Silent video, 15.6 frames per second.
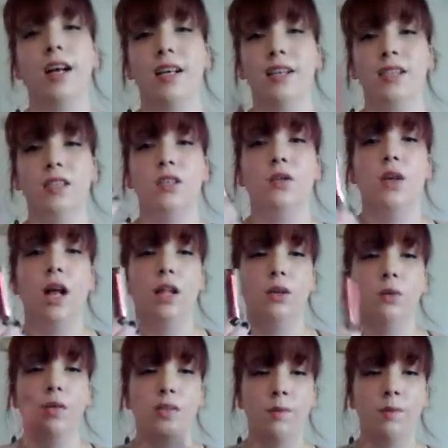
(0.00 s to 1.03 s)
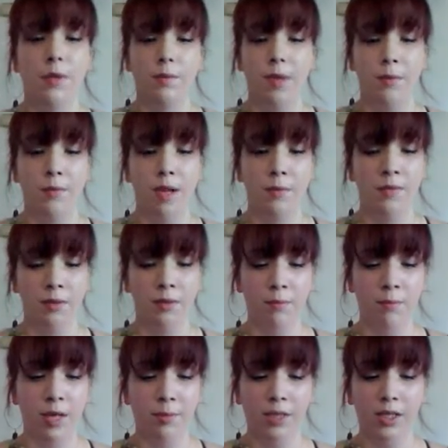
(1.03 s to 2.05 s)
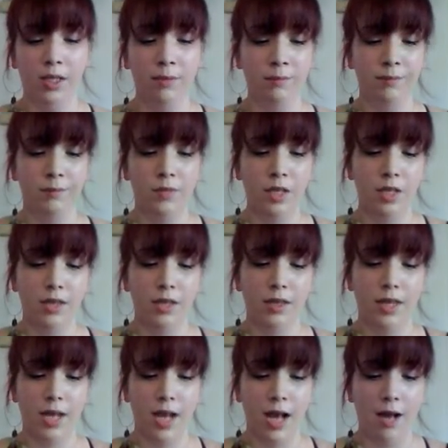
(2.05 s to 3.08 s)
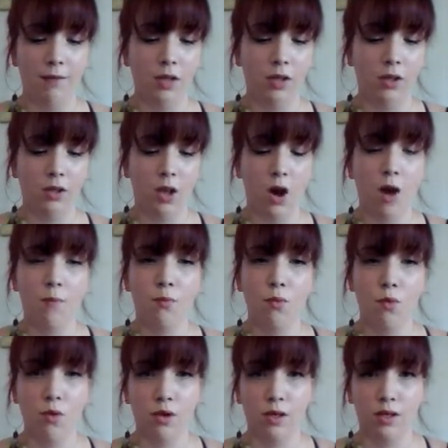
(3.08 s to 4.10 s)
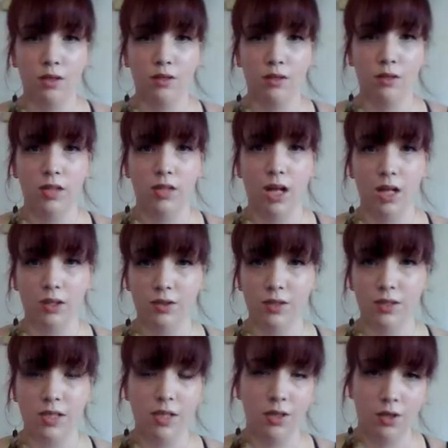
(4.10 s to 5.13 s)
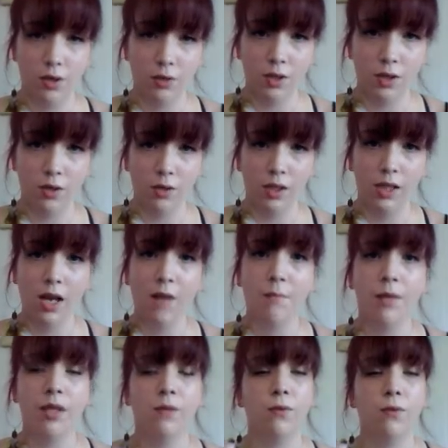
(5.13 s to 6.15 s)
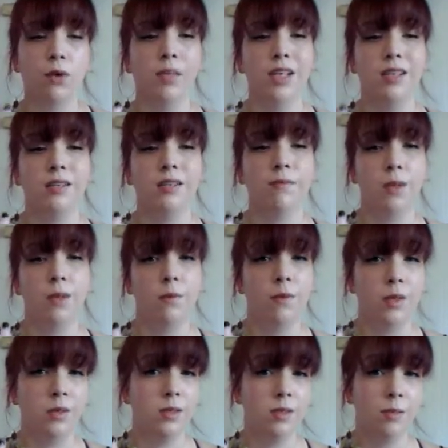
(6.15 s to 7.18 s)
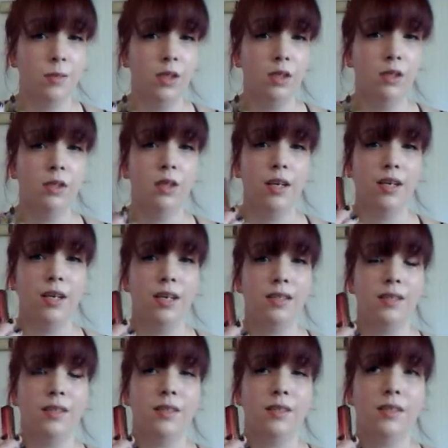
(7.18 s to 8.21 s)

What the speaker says: Is the new Color Whisper by Maybelline. They have a lot more colors than the Toki Doki line, but the formula is very, very similar. Like, it's